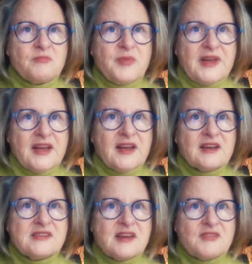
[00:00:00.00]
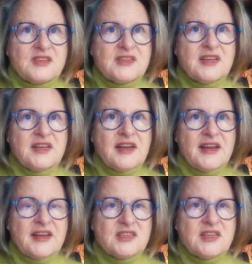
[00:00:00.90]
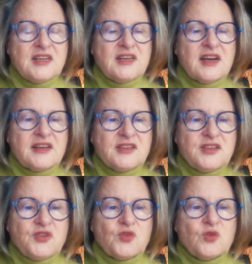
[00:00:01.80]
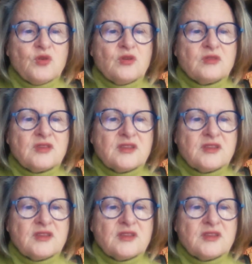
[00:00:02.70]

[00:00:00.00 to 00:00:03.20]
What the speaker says: being a 17, 18, 19-year-old,